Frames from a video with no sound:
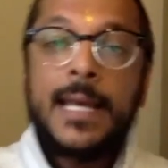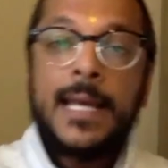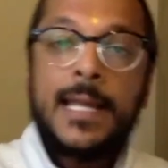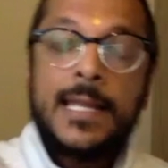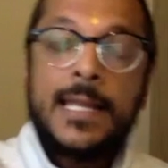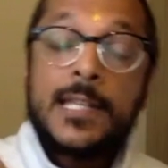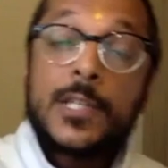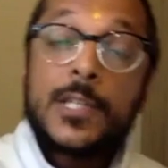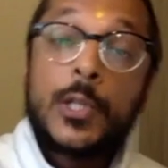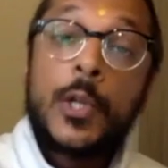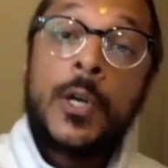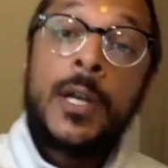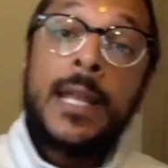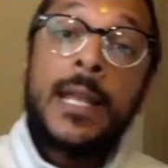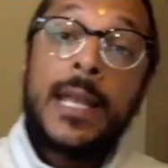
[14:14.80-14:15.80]
This
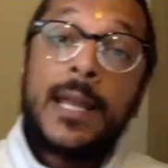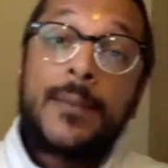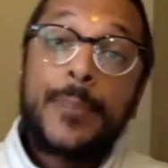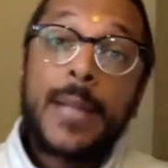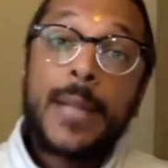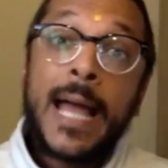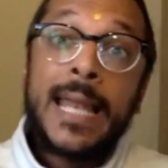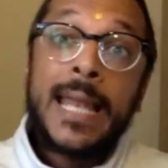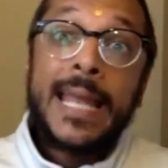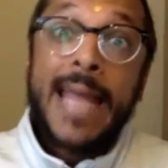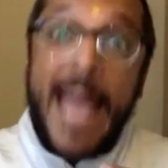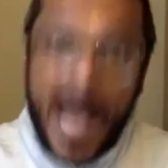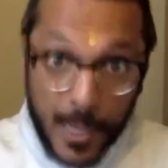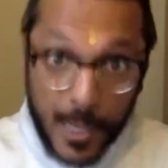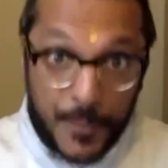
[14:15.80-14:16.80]
learning and planning
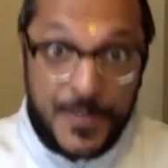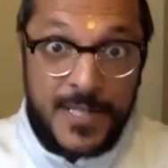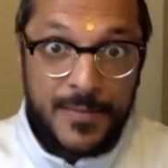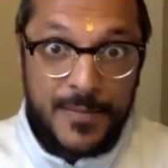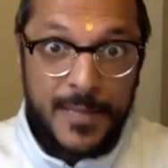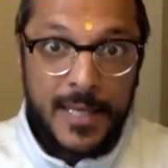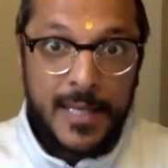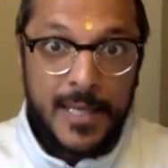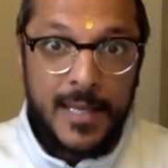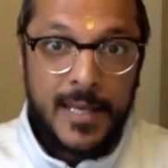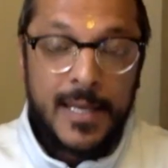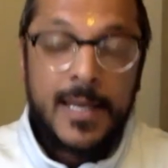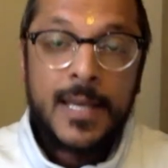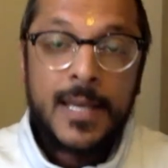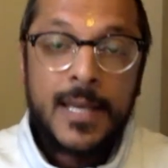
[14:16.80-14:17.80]
helps me
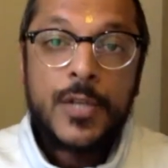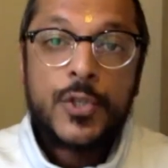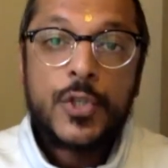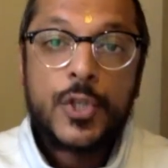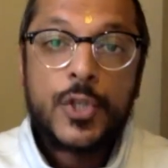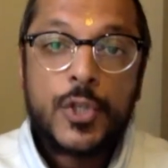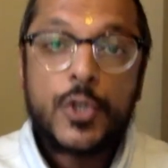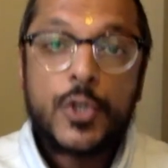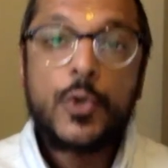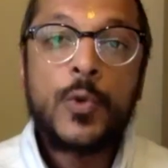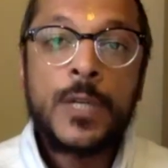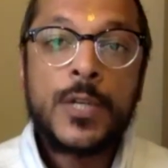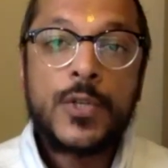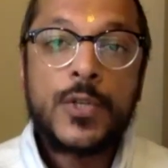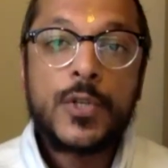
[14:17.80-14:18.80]
to tune
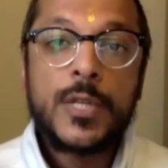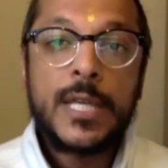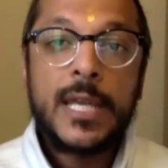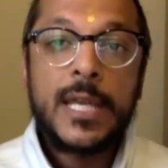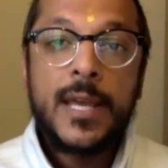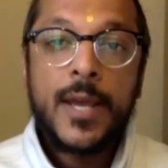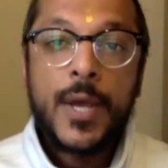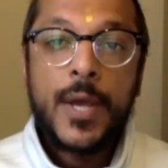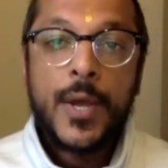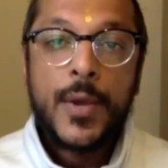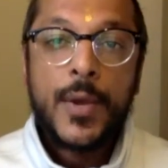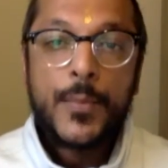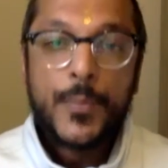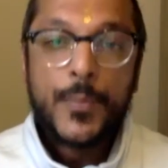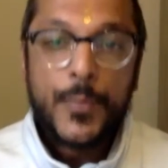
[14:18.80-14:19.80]
into the
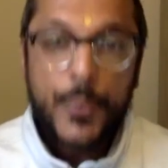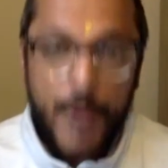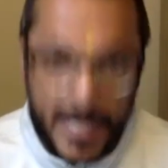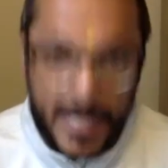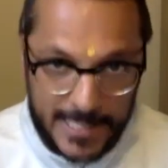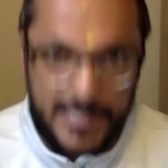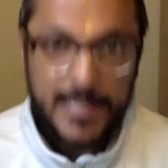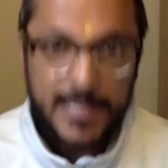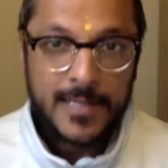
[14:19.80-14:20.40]
present.